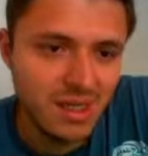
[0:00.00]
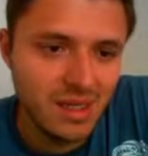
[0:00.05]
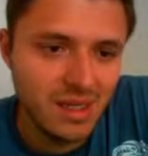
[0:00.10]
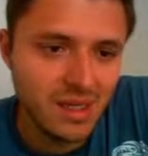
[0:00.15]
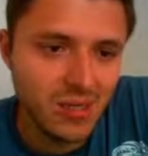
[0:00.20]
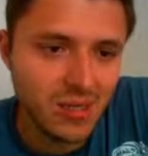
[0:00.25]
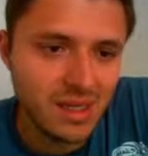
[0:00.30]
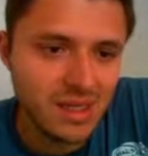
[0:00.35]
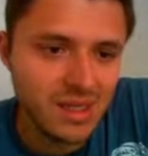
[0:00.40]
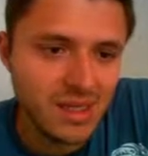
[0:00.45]

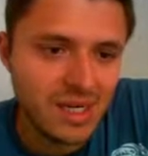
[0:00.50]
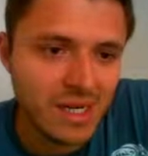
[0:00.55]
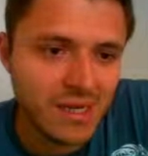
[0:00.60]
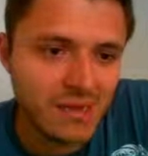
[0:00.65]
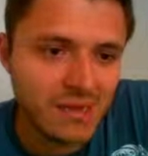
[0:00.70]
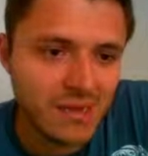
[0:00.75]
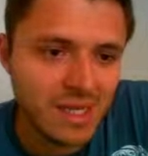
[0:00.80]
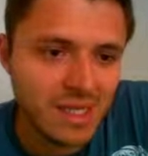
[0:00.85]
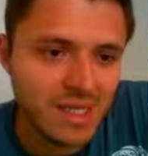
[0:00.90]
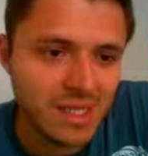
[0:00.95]
Do I
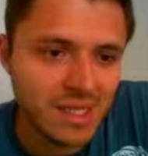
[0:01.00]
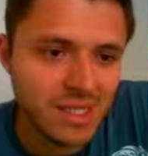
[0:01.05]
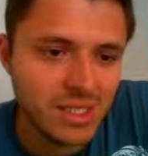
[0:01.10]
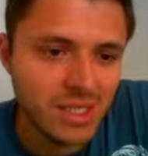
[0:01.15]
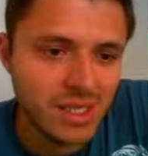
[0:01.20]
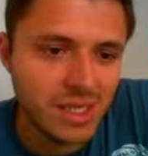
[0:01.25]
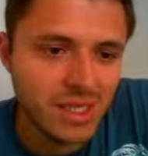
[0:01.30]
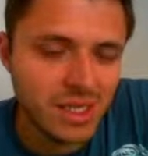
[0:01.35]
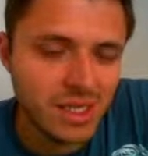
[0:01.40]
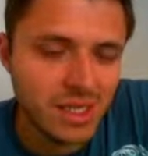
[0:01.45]
sacrifice
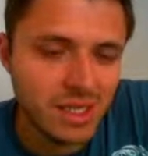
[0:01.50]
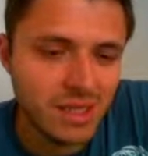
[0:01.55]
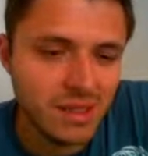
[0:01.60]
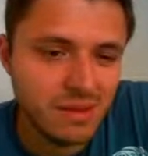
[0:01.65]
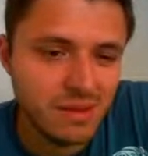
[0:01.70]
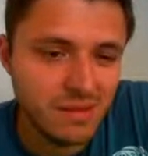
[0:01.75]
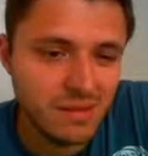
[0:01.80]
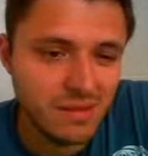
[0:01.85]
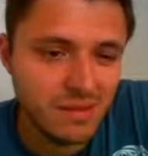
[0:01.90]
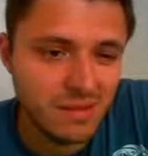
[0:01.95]
exchange here?
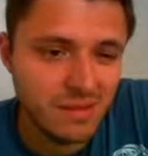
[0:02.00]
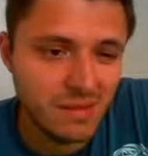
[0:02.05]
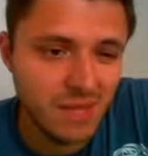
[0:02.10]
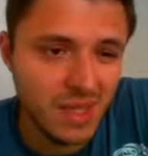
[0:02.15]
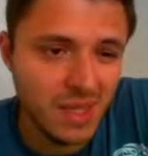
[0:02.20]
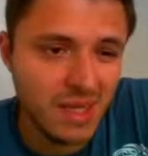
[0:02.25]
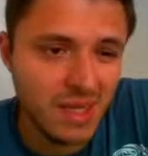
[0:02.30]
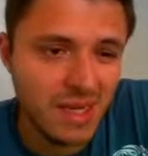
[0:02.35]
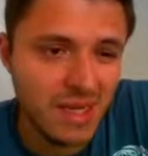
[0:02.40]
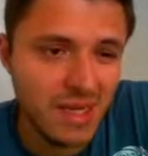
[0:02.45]

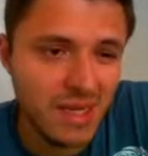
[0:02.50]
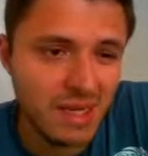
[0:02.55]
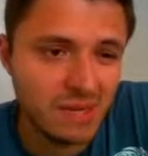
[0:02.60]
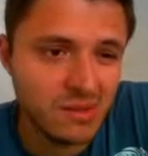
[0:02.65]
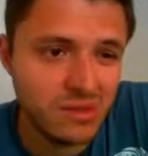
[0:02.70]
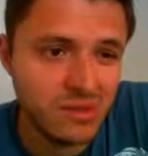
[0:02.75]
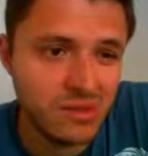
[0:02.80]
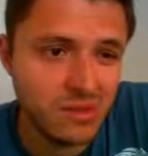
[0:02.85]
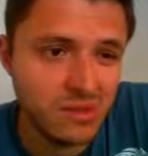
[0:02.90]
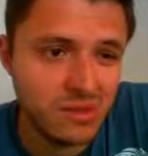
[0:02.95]
I think I have
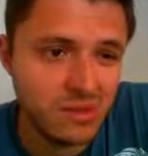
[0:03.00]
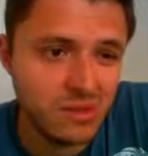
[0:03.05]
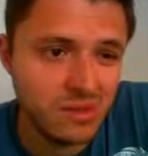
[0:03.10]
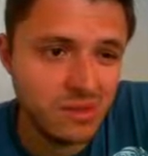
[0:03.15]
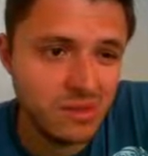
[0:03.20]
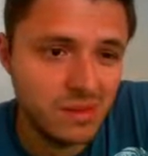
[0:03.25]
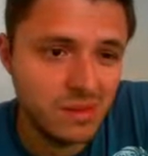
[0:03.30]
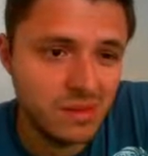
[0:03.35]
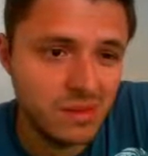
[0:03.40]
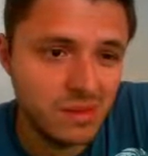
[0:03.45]
to.
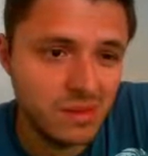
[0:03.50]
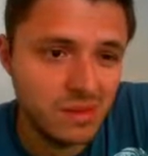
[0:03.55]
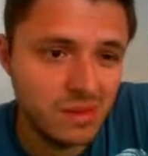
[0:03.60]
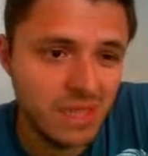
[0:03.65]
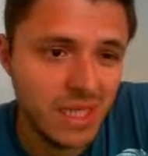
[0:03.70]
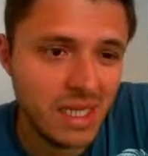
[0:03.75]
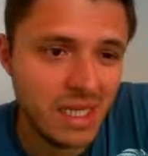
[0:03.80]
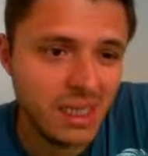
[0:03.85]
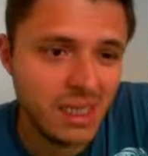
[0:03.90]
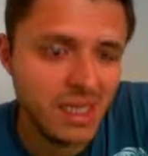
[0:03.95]

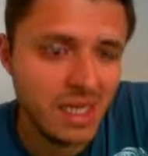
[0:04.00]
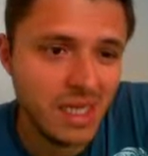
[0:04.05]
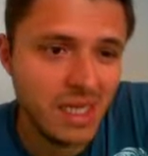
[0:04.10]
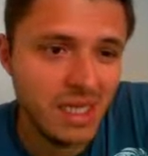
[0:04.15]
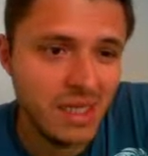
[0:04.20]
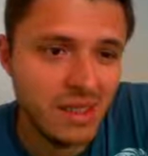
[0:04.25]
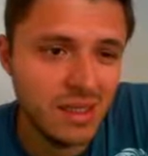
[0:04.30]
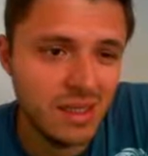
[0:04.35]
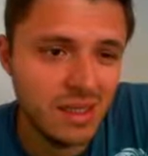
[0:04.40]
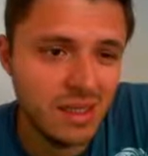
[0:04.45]
Take the knight,
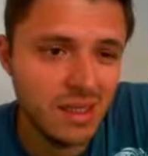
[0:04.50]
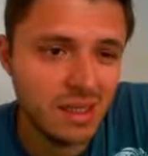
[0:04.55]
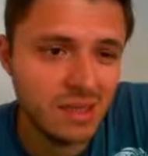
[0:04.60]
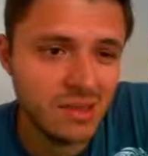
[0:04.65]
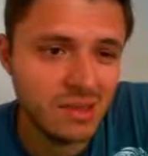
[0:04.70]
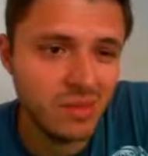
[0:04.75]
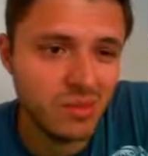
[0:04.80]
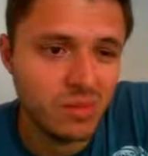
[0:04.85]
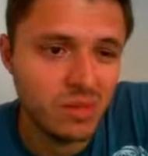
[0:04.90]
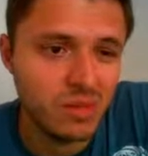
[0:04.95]
he takes
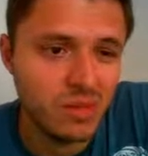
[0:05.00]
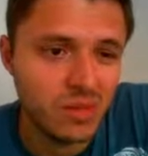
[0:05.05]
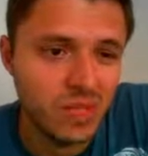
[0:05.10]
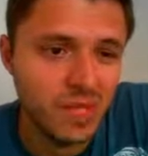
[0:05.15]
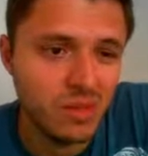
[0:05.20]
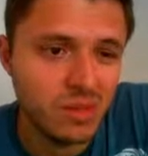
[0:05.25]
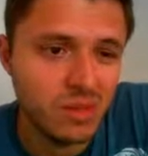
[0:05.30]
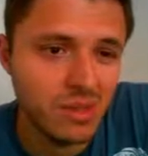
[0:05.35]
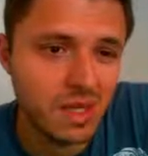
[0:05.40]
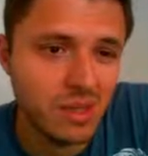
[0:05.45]
with the pawn, take
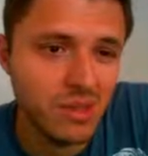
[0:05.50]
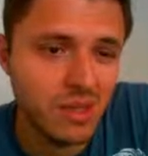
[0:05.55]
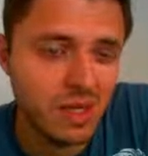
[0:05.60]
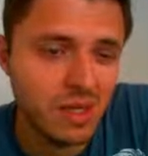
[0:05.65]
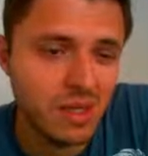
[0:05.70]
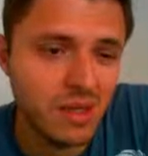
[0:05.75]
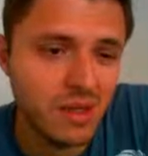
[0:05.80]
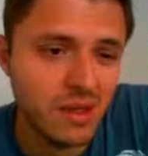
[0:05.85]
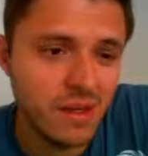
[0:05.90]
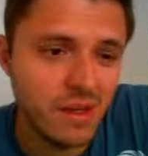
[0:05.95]
with the queen.